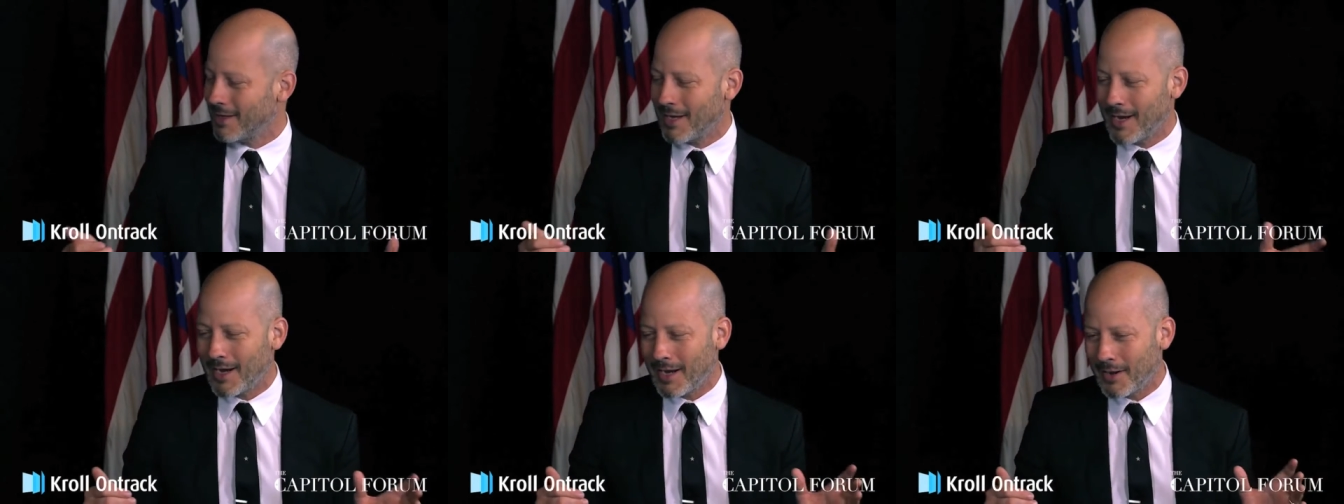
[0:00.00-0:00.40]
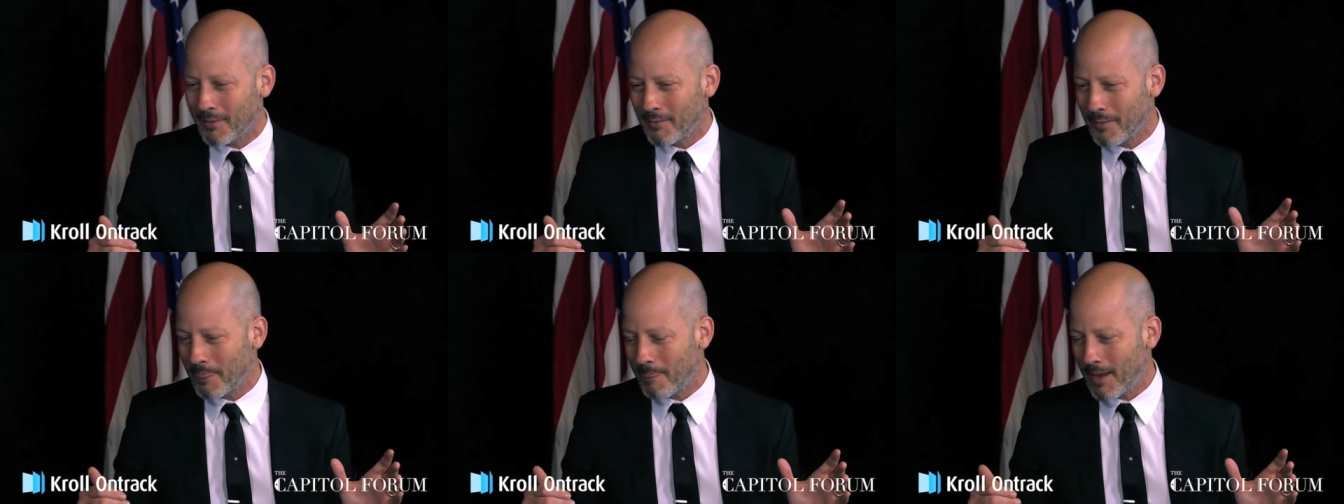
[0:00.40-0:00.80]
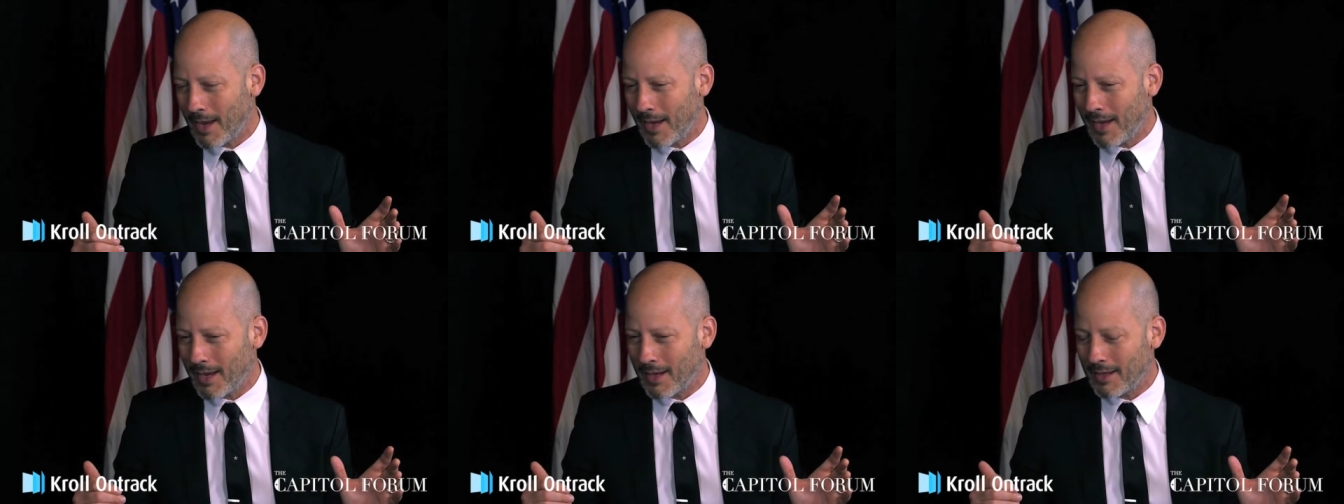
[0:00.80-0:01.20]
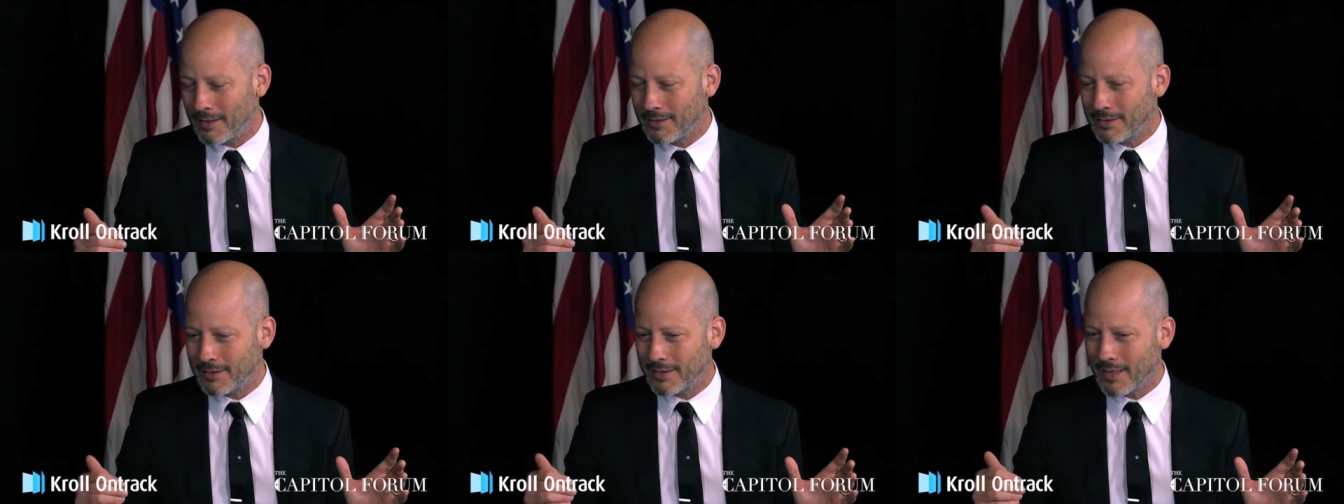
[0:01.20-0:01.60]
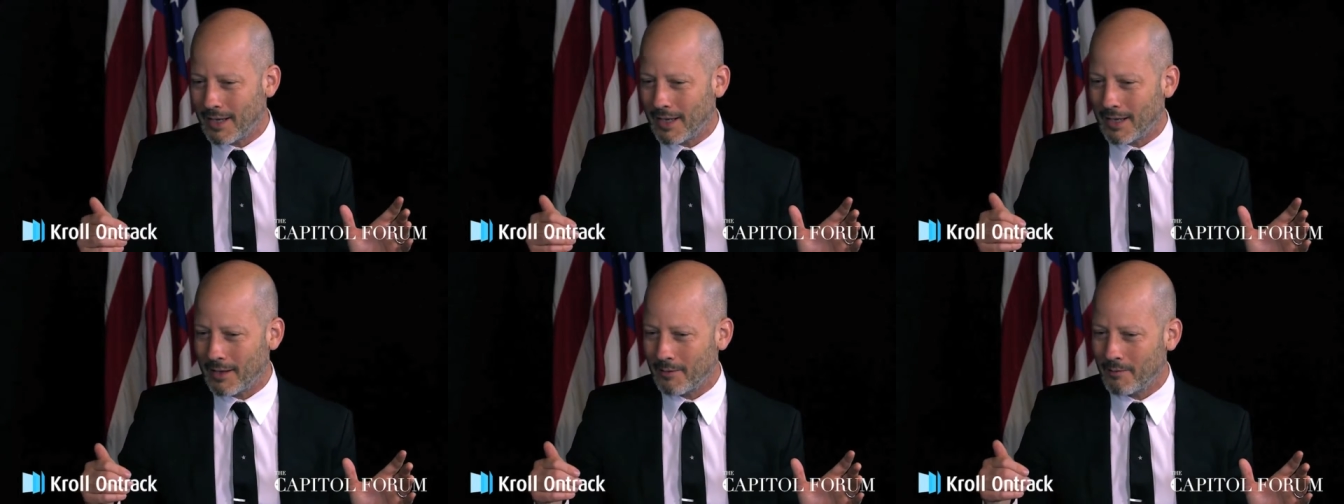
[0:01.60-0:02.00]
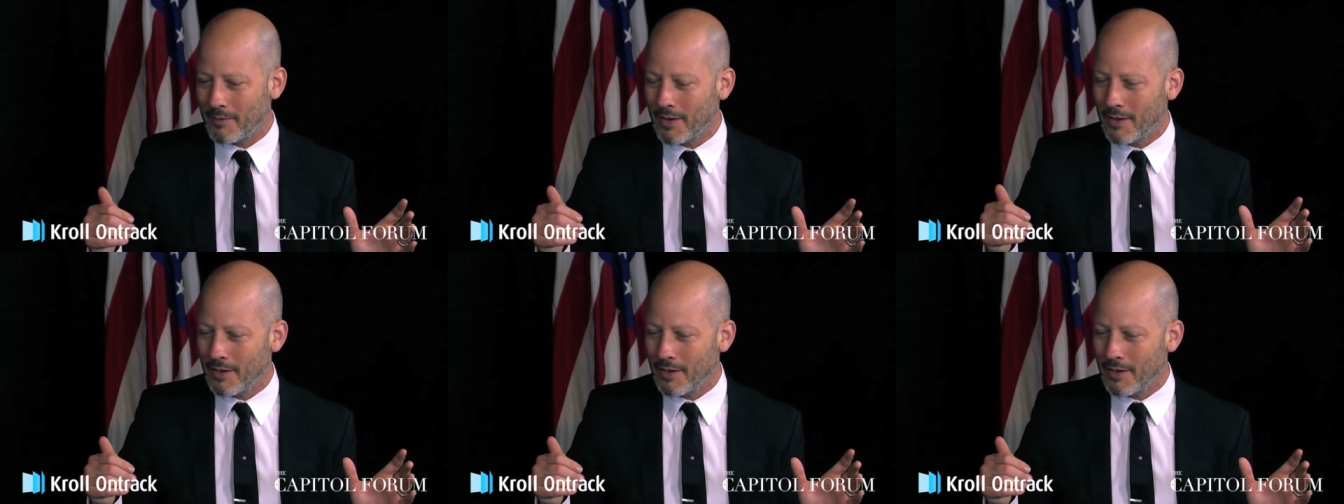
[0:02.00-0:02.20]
um, and um,